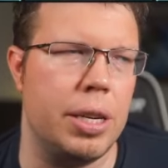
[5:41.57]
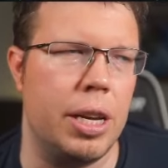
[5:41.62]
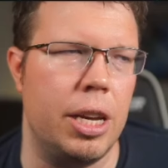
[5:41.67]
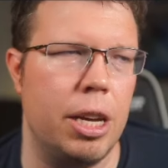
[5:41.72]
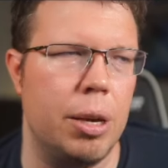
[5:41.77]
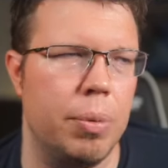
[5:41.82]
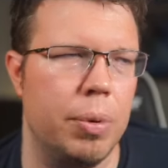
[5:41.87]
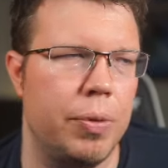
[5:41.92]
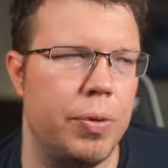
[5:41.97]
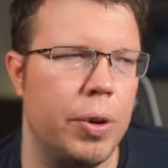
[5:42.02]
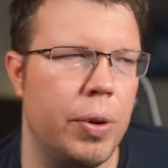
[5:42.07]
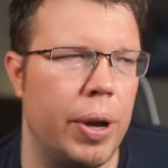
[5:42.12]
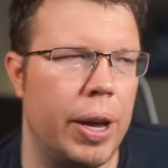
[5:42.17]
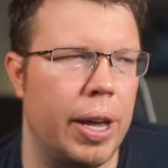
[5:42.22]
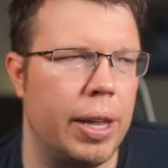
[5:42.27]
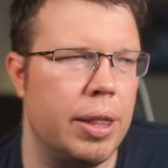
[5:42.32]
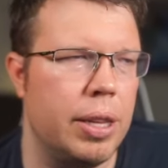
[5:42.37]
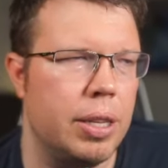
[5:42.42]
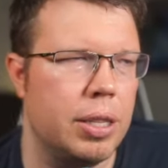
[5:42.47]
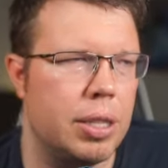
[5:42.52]
team if you
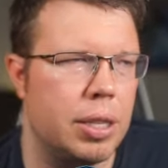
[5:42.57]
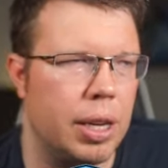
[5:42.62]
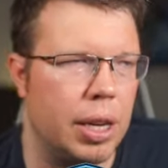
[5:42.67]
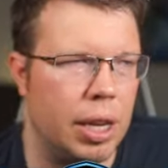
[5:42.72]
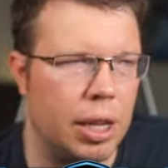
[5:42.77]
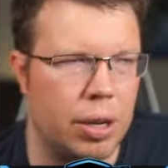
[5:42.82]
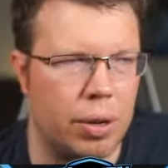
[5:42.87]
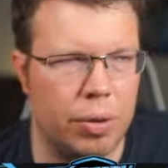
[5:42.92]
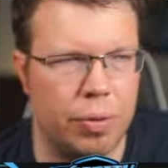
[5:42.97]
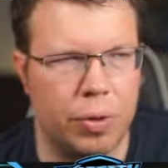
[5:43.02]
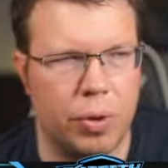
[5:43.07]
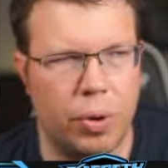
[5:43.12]
add these together.